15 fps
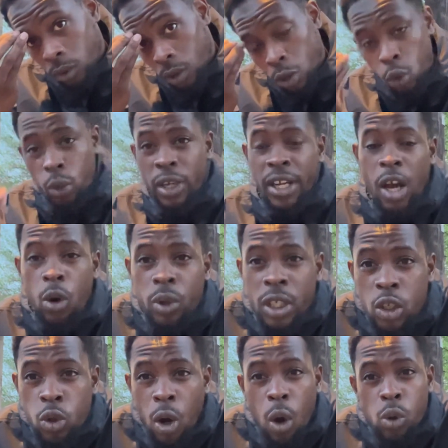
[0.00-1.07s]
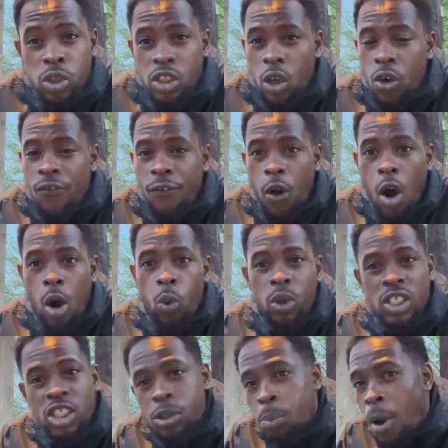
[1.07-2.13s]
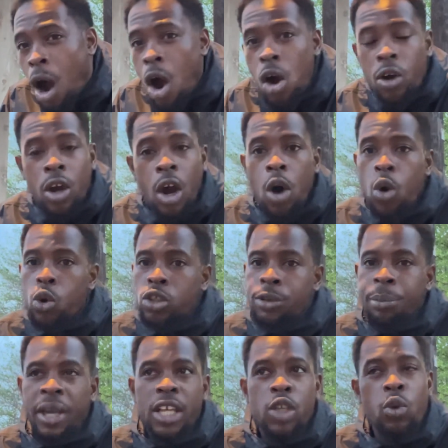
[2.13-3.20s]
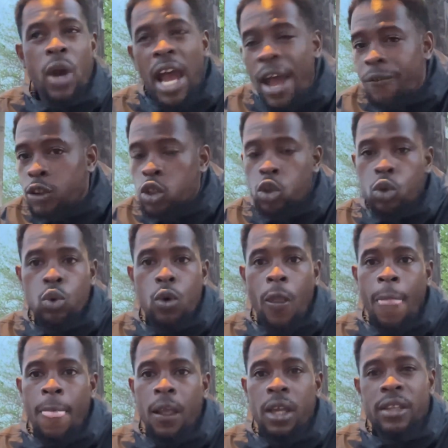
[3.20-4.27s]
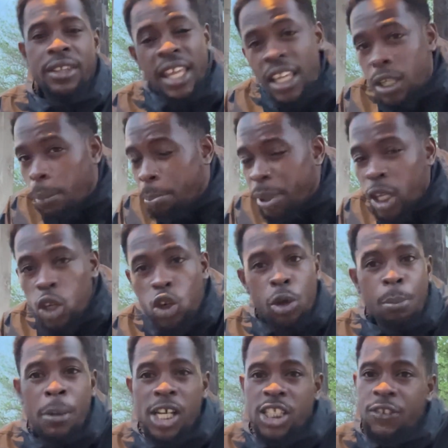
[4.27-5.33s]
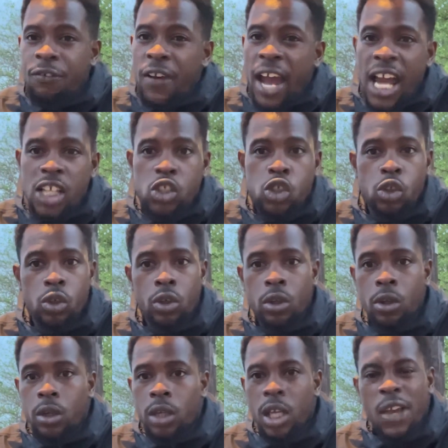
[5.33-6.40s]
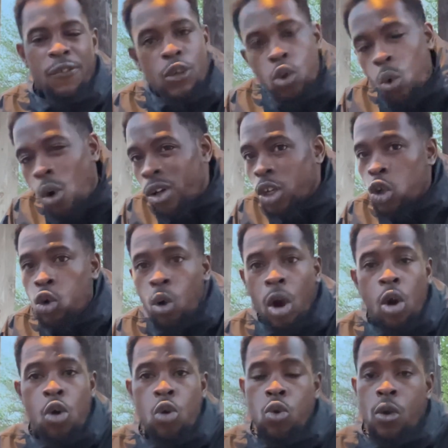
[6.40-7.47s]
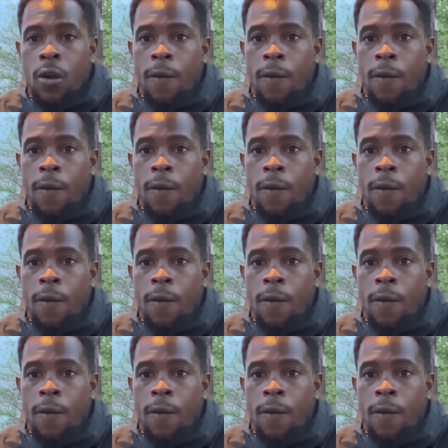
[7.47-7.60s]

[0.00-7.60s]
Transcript: You can only grow so far with small goals, man. You have to think bigger much faster if you want to grow.